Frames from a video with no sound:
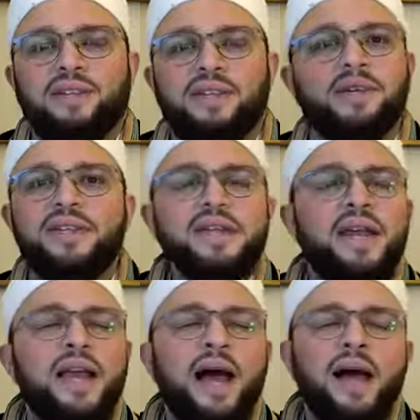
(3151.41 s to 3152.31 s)
You know,
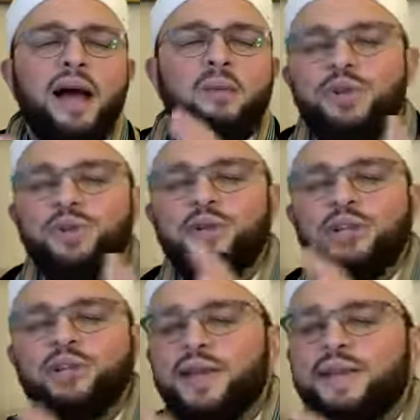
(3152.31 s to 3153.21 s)
I want you to
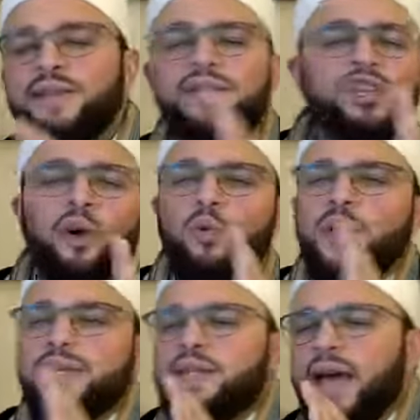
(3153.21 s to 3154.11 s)
transition
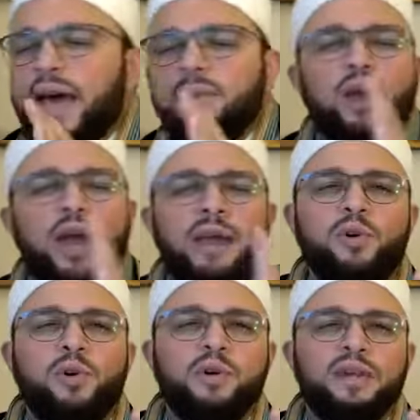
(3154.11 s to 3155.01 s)
always in the
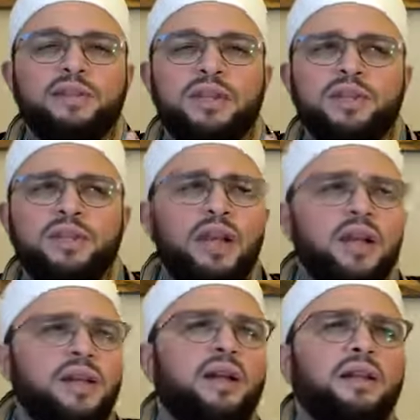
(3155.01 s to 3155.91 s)
Abrahamic orientation.
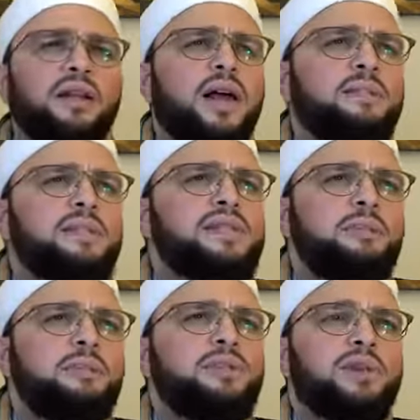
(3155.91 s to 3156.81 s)
Ya Allah, I'm
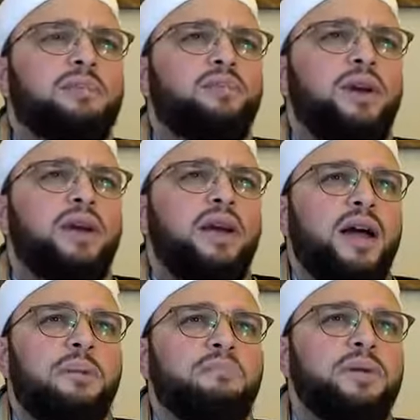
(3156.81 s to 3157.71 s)
establishing prayer,
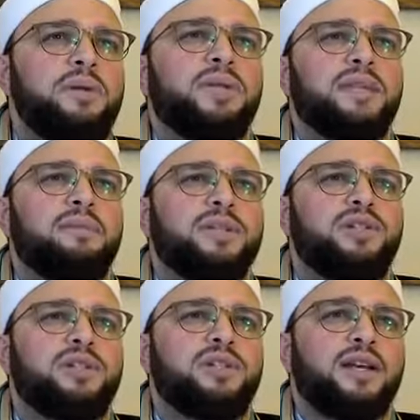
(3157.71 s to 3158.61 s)
I'm building the
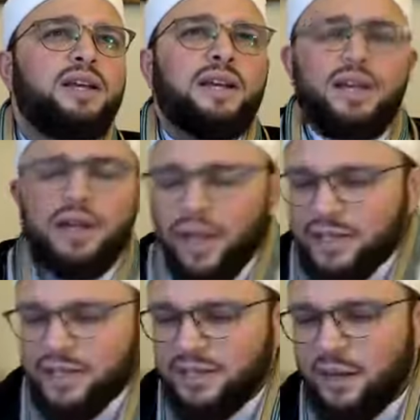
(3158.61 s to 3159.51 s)
masjid. Ya Allah, I
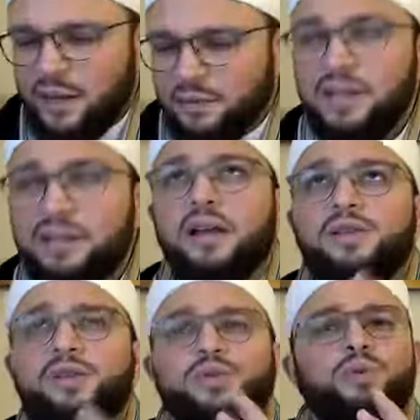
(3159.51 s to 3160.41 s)
sit down to eat.
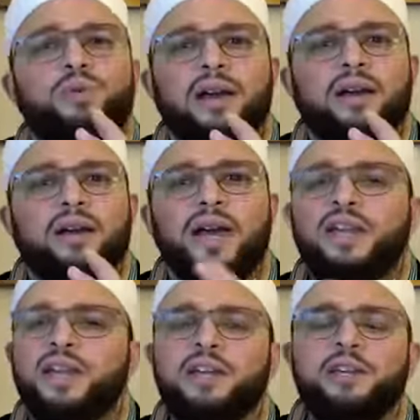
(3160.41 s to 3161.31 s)
Ashkuruka, I
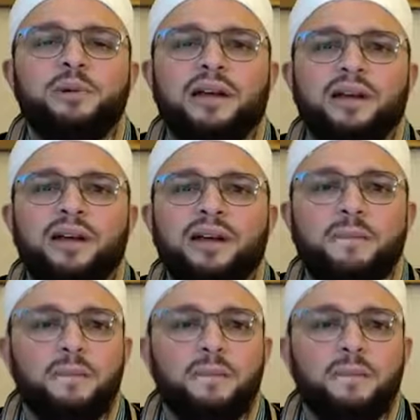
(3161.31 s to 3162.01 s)
thank you, Ya Allah.